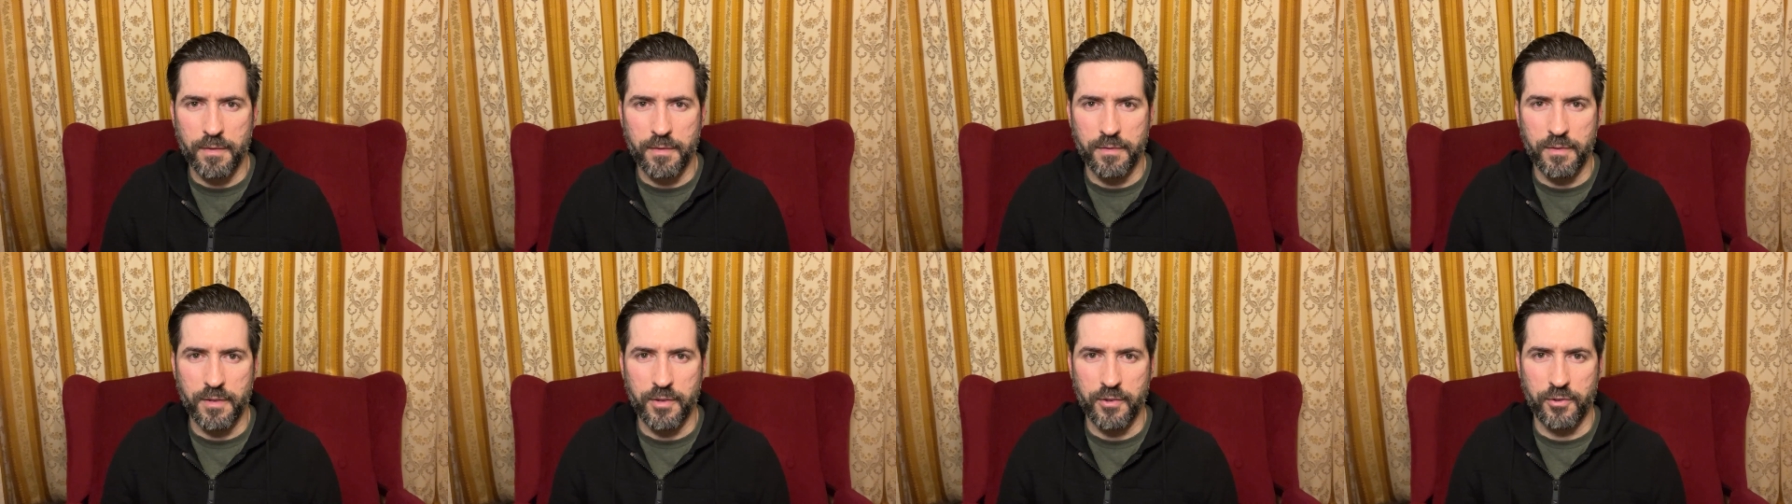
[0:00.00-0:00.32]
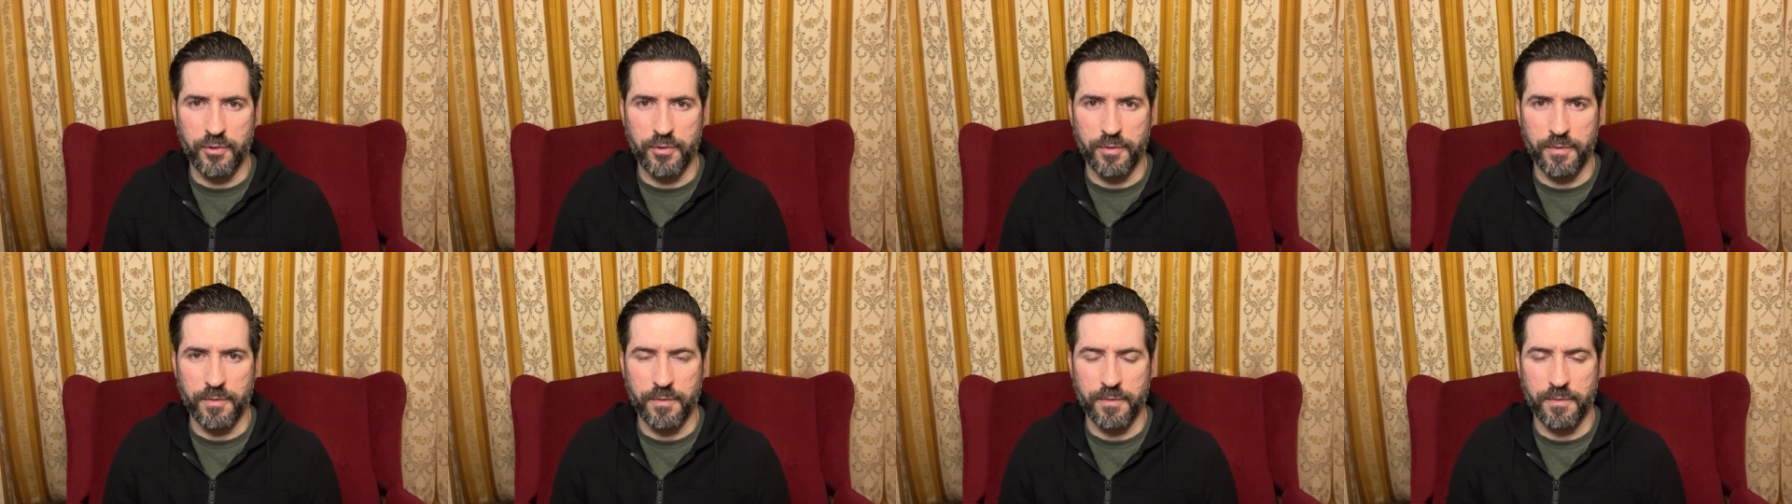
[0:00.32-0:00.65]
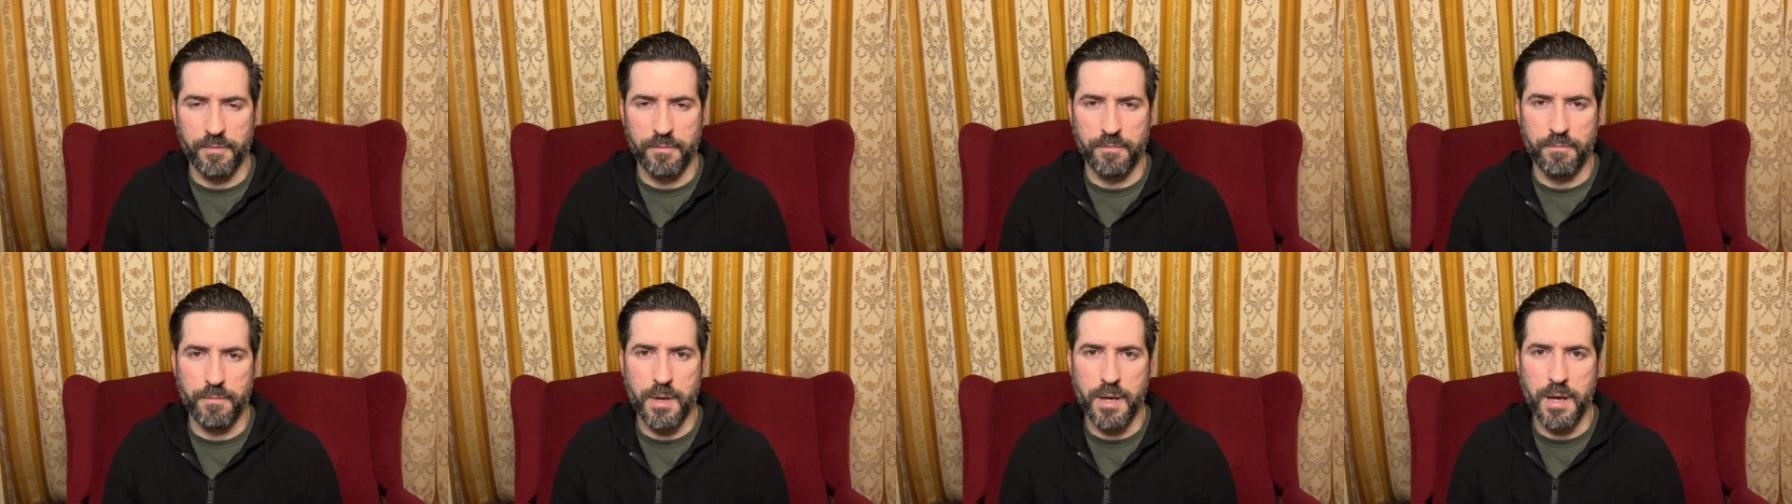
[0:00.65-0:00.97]
this
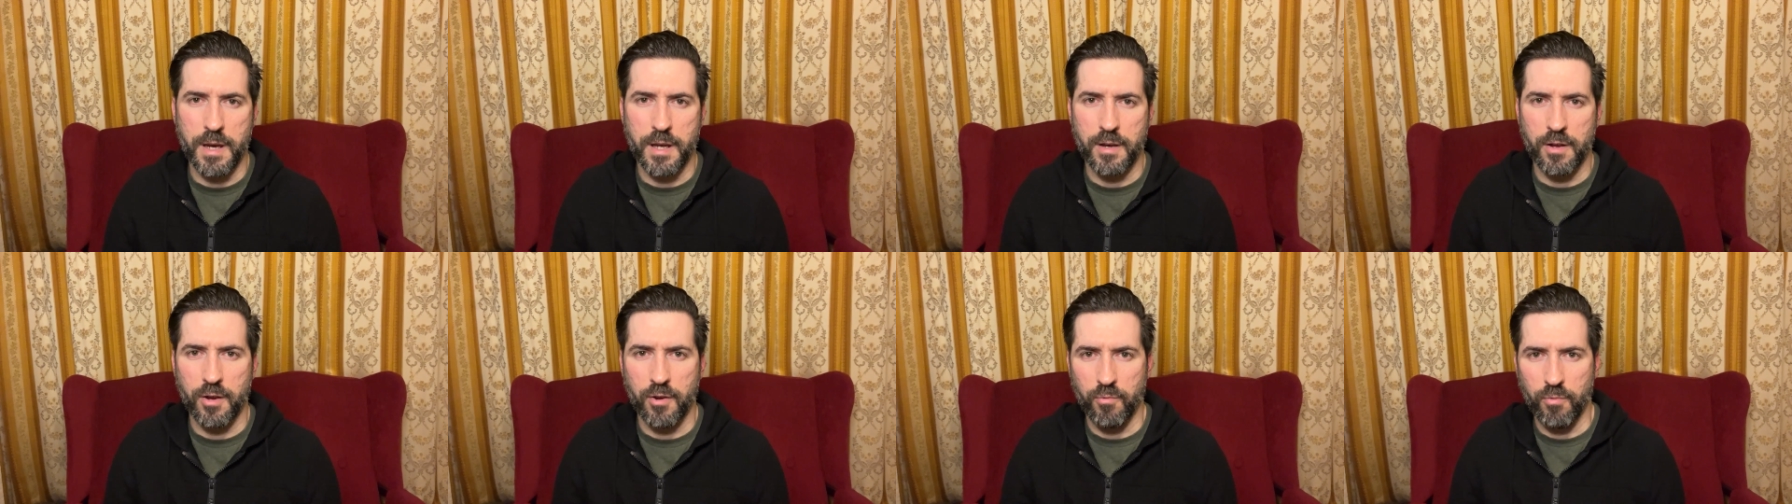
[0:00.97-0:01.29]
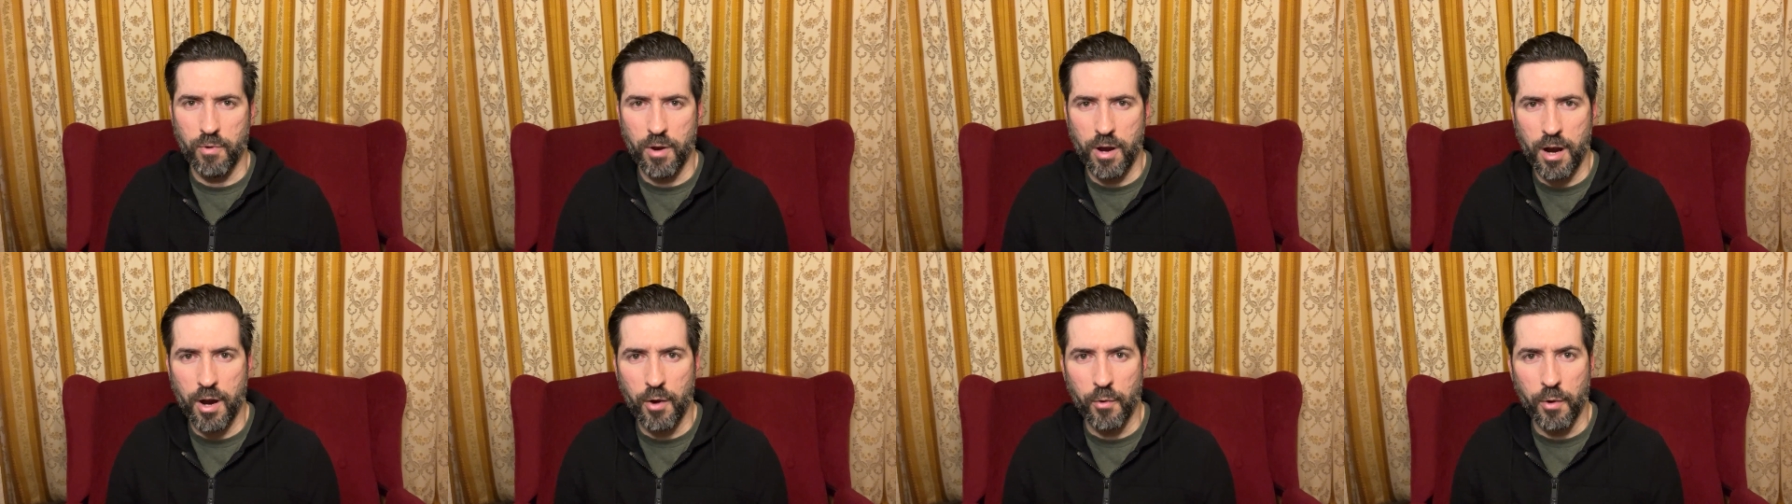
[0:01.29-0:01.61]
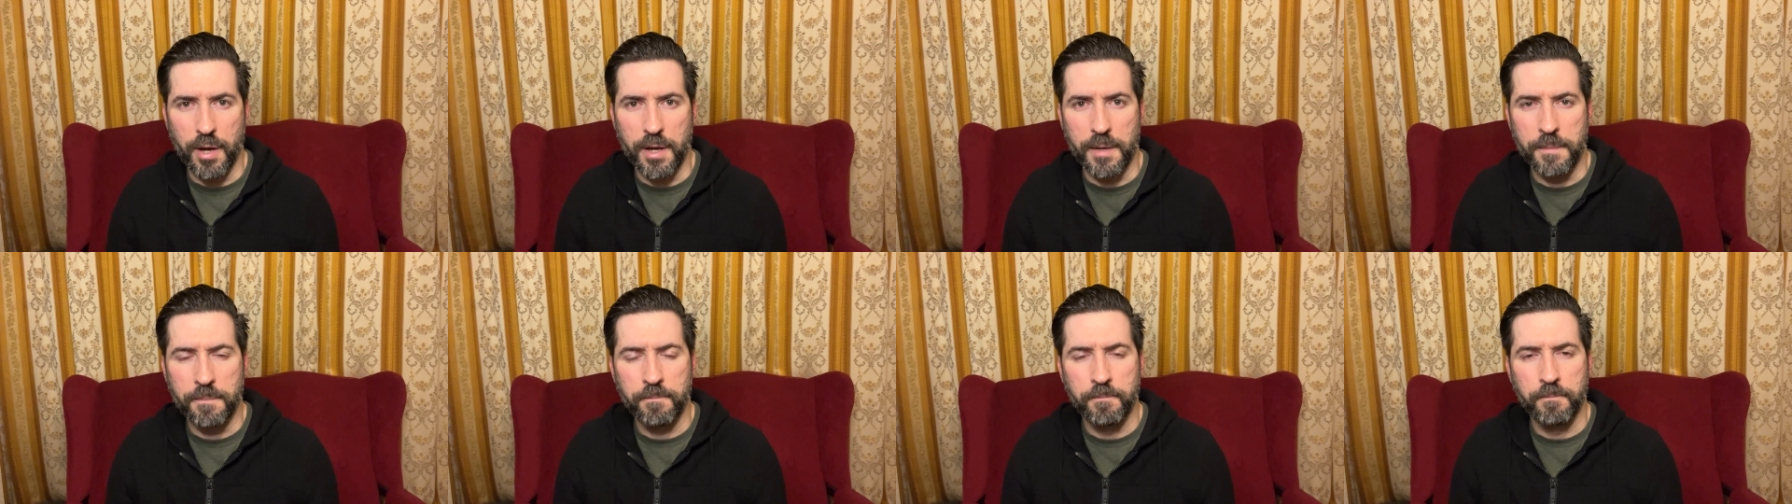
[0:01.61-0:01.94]
man Harari,